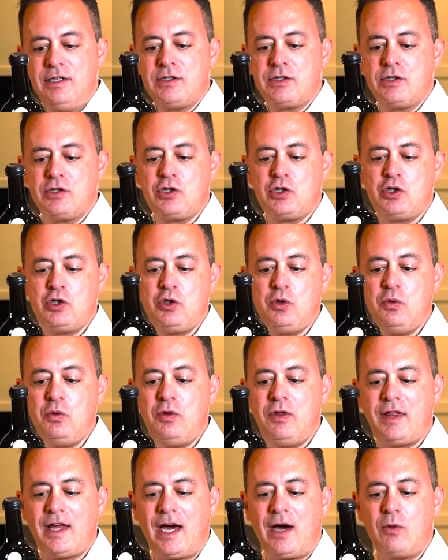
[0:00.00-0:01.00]
This is
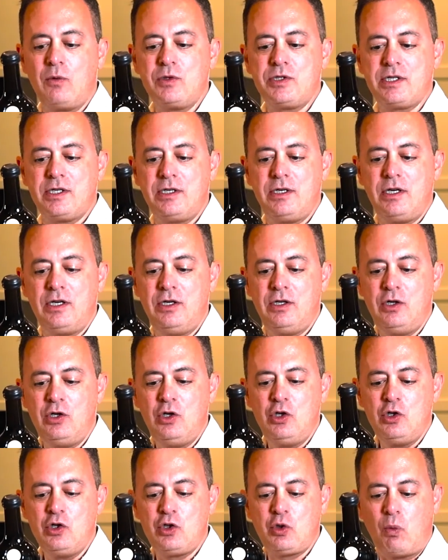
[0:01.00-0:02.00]

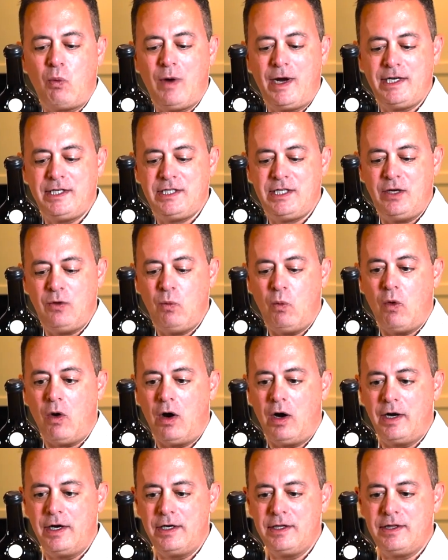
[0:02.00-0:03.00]

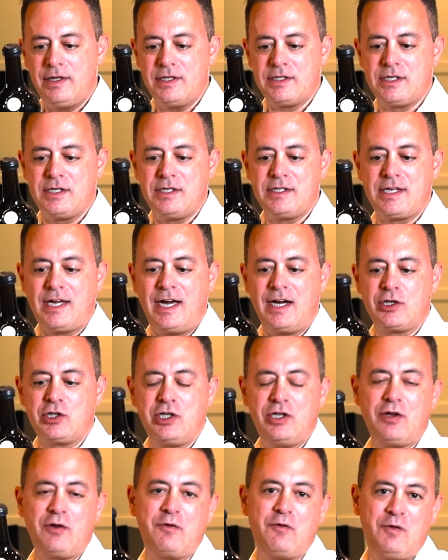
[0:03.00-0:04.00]
2021. This is
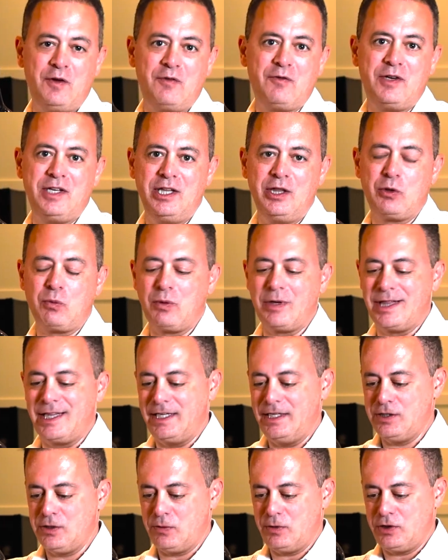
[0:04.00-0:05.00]
actually their 15th
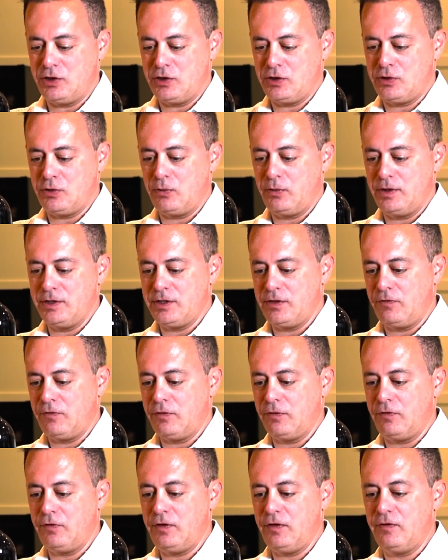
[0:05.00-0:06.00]
release, which is the reason
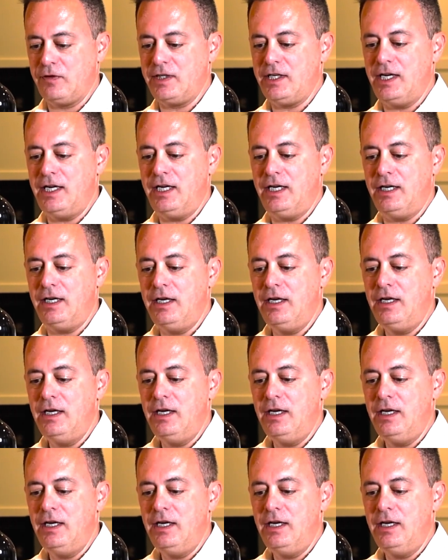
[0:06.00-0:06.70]
for 15.